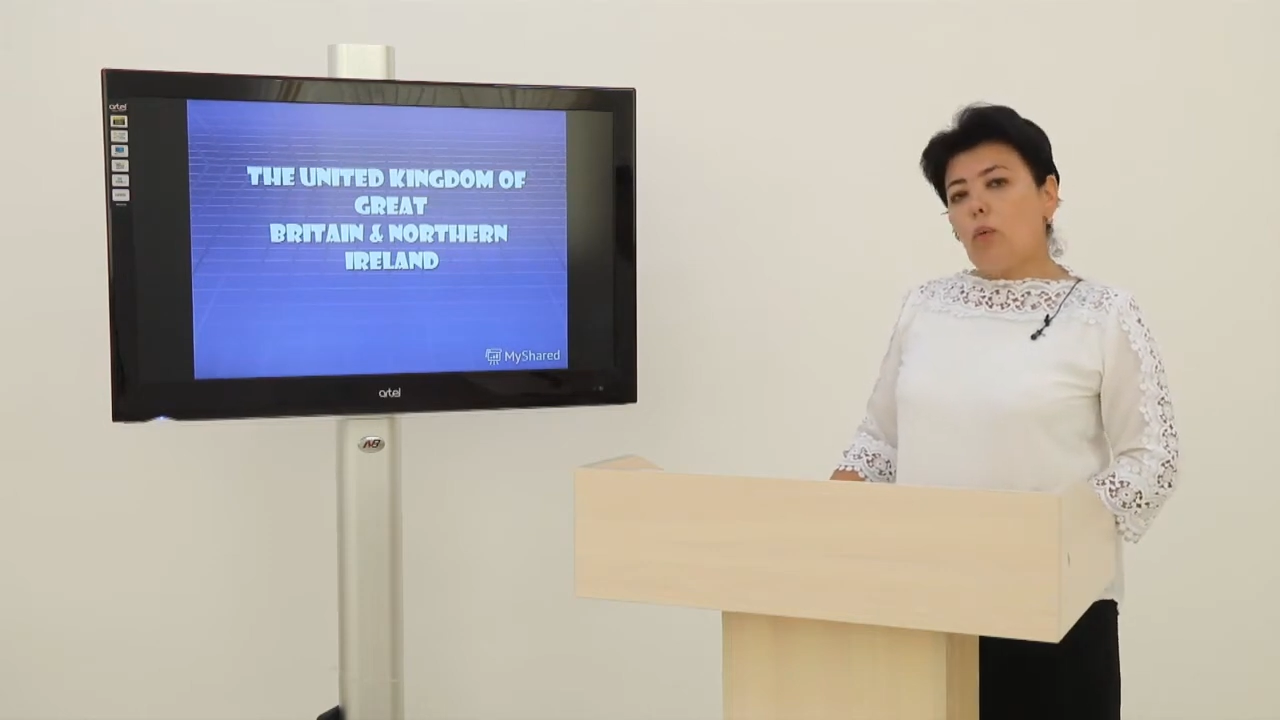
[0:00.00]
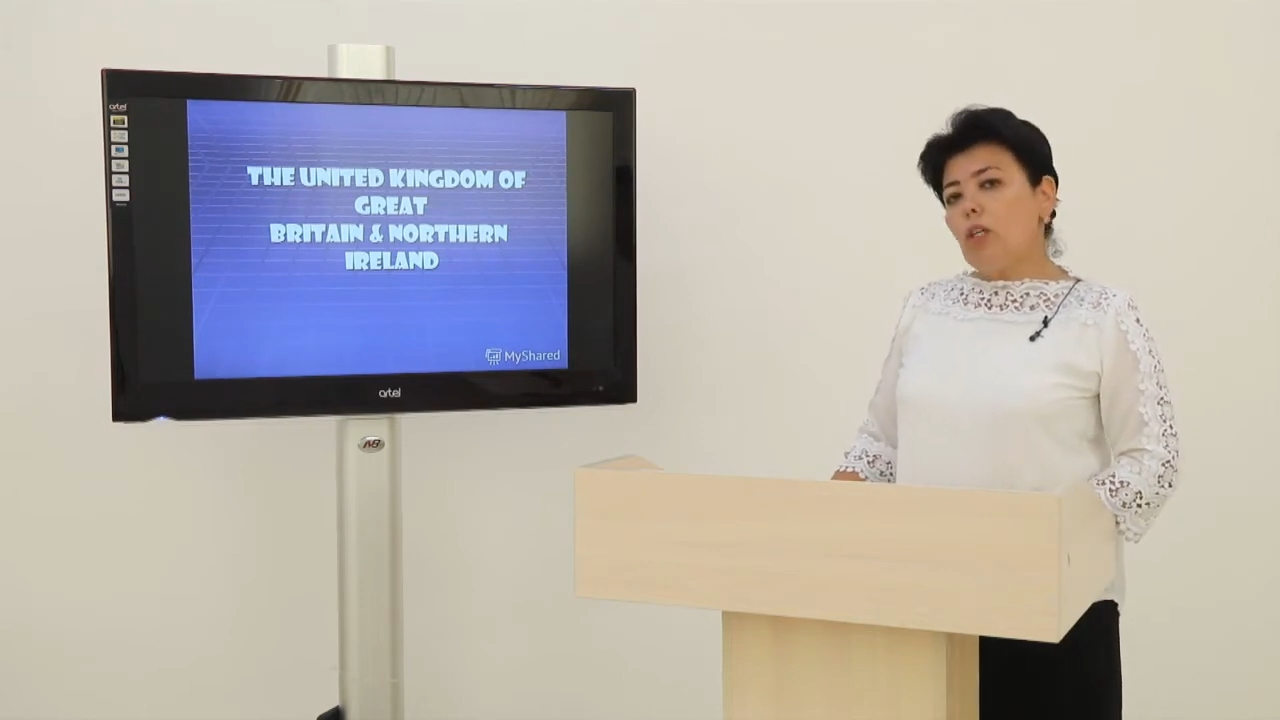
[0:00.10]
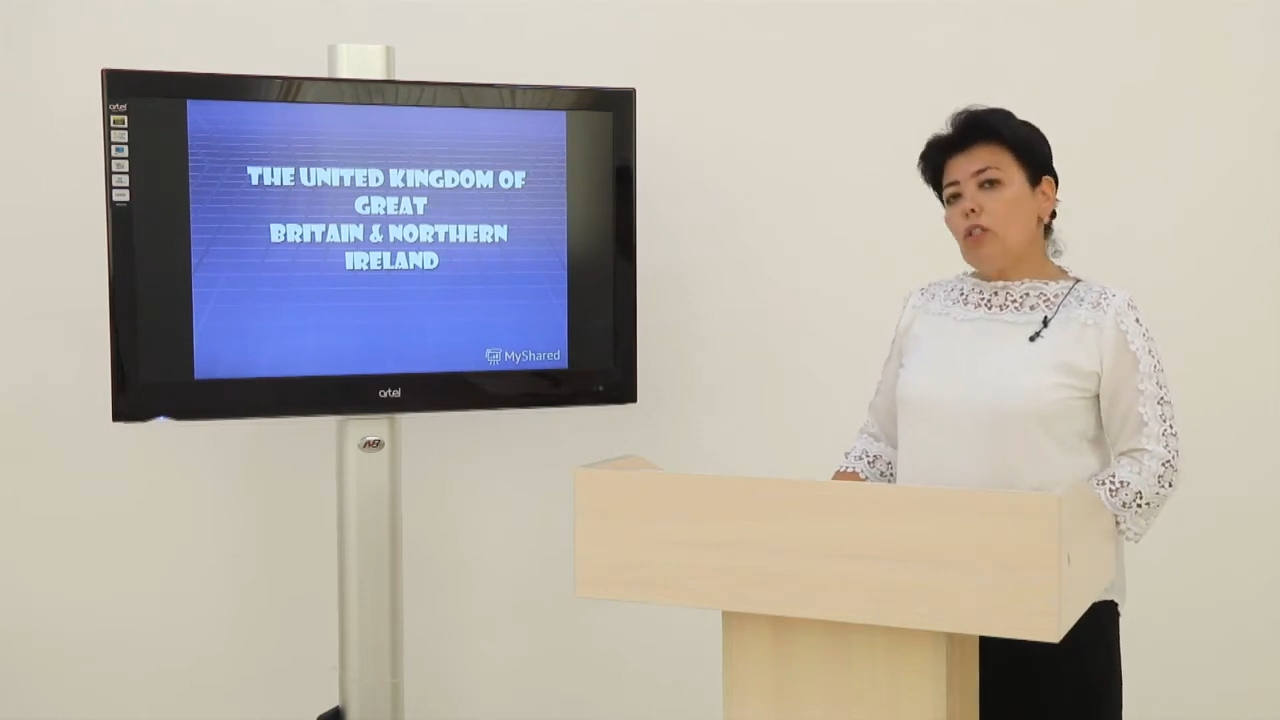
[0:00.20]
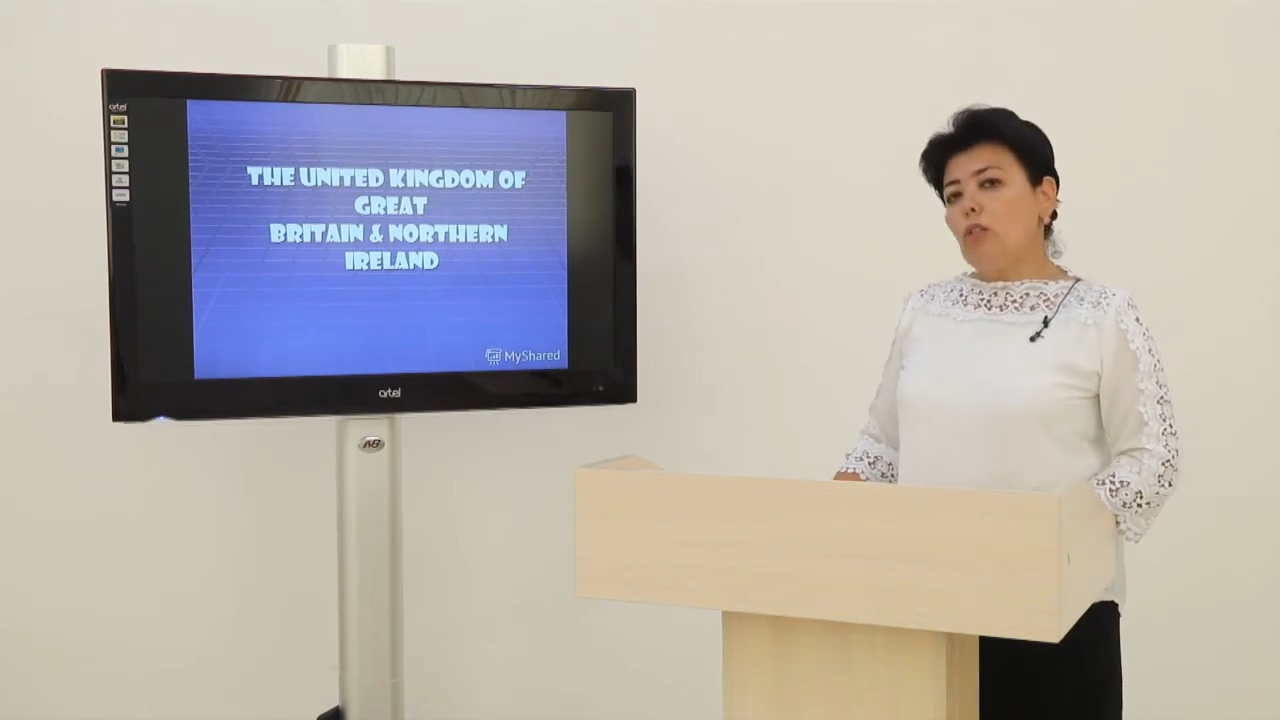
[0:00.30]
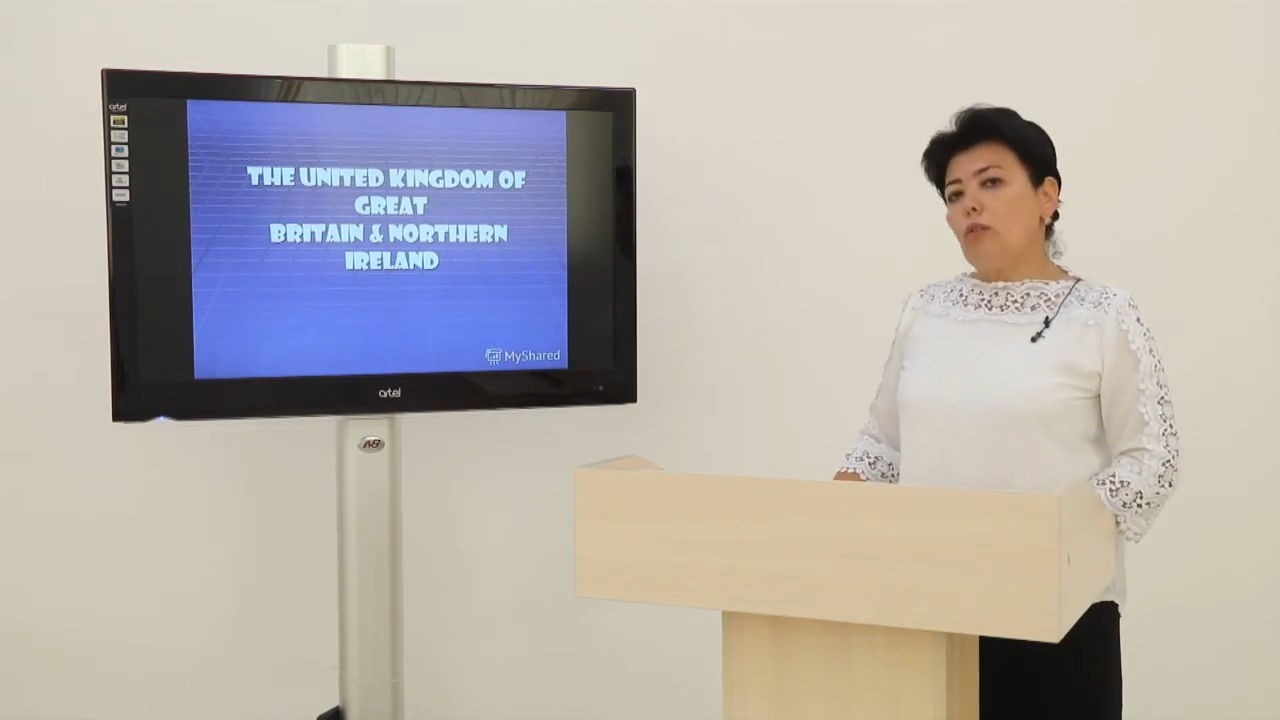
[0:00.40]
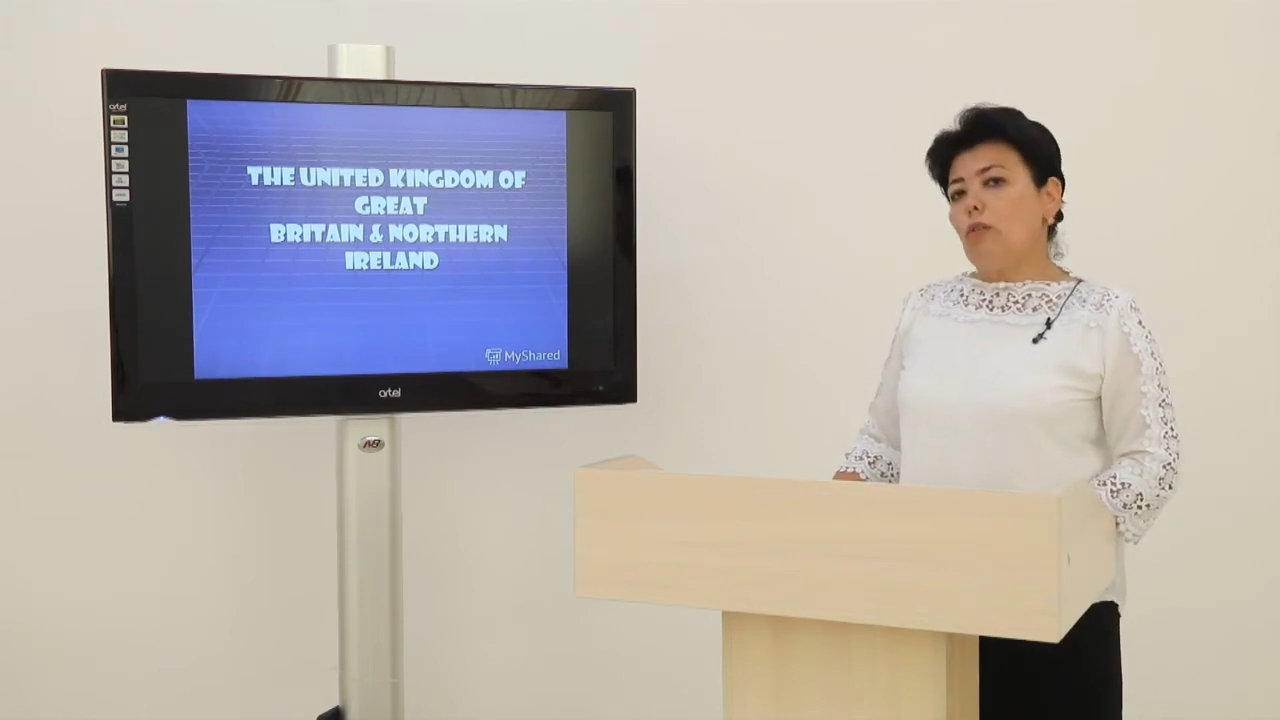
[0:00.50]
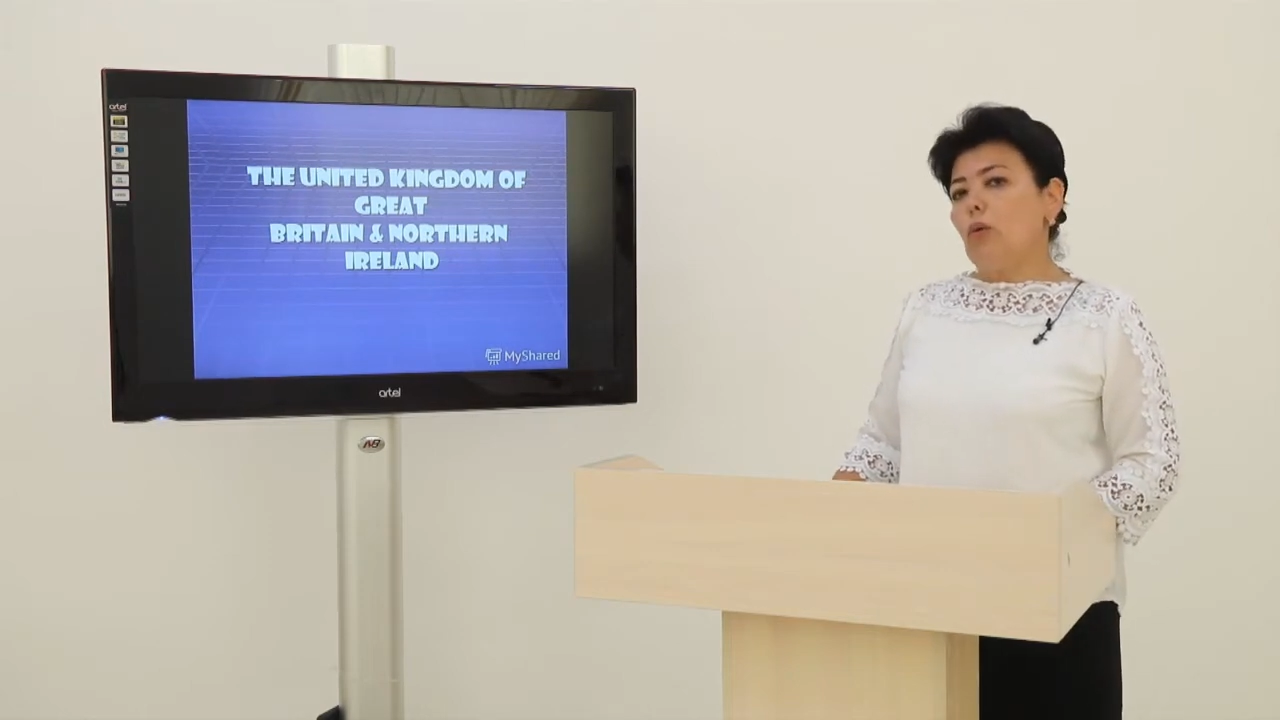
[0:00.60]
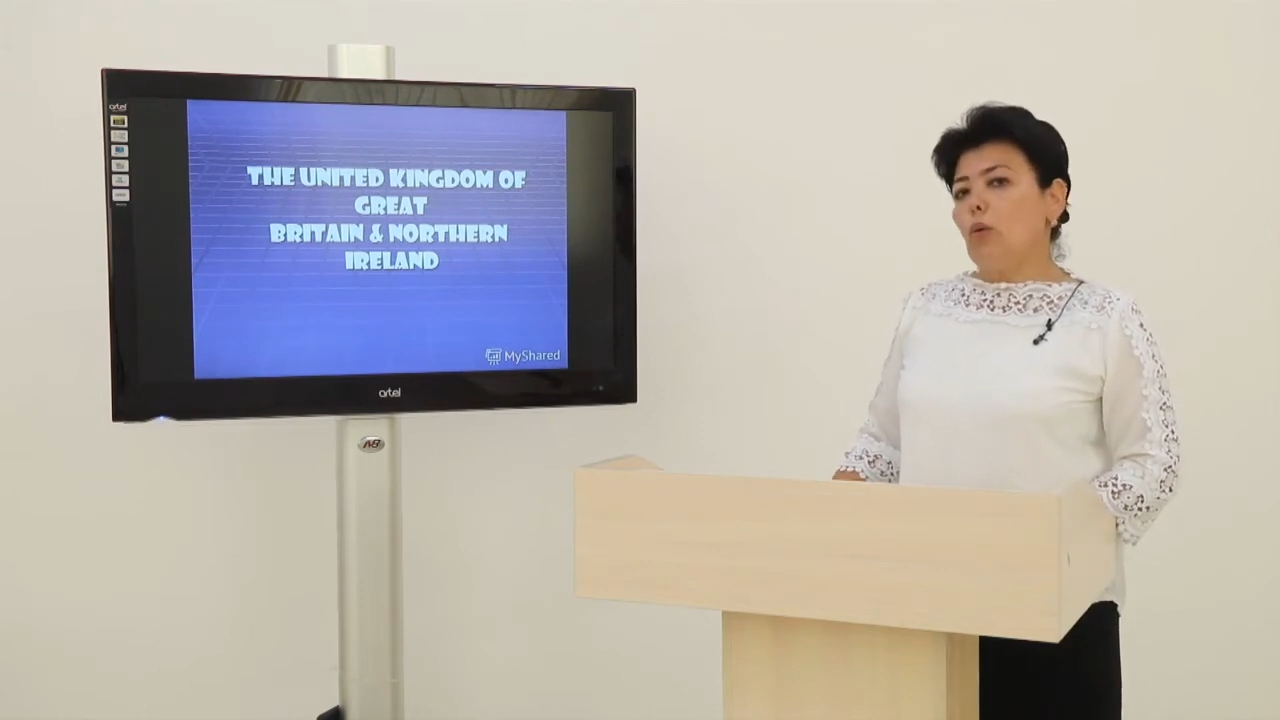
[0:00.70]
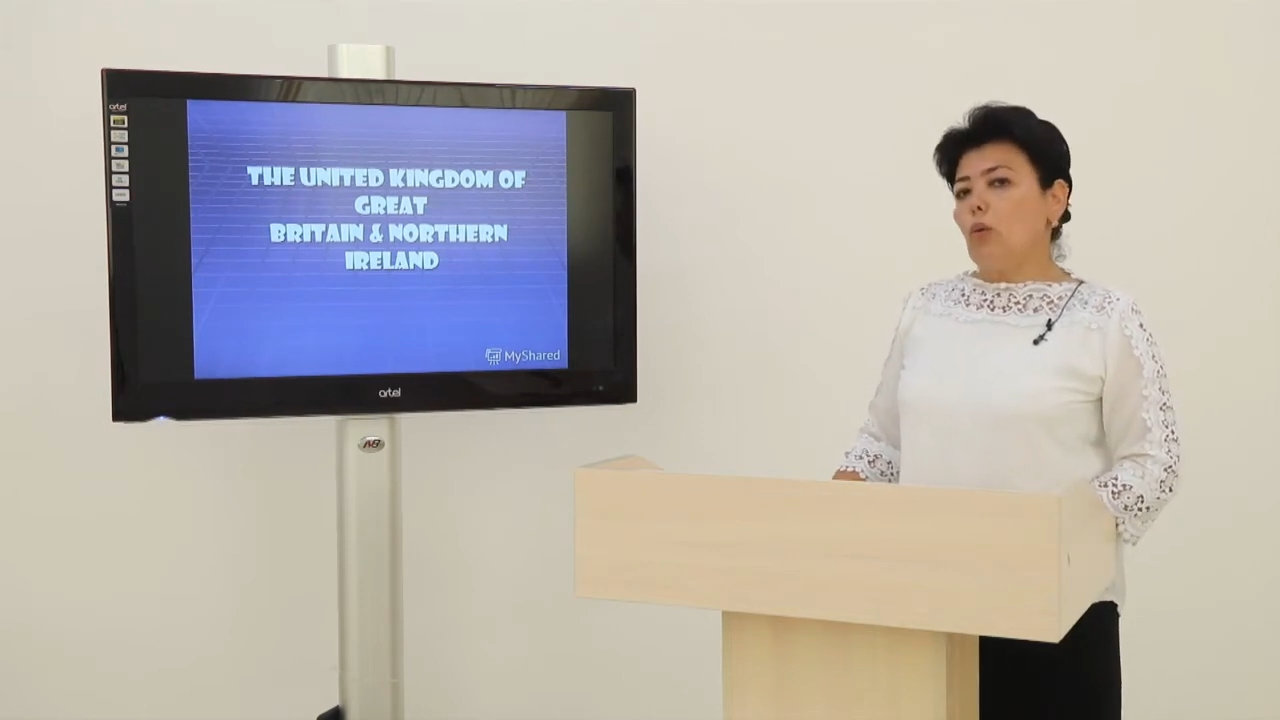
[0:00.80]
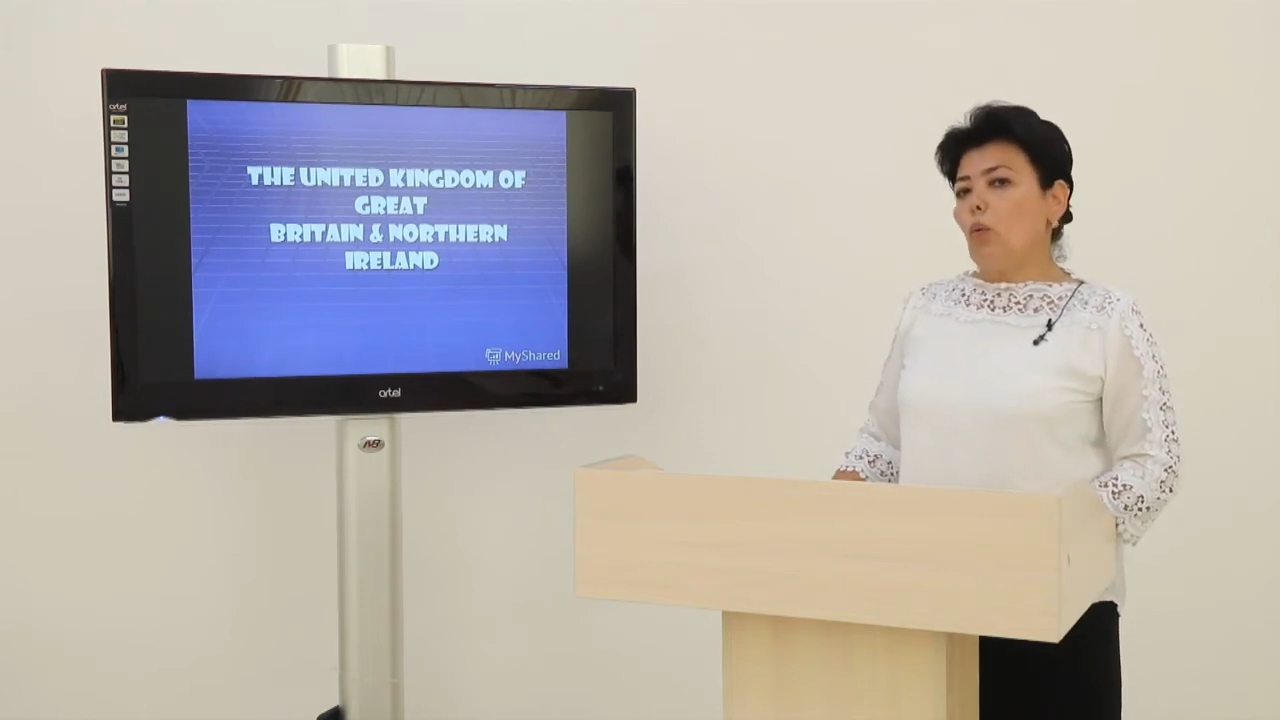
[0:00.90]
question for you,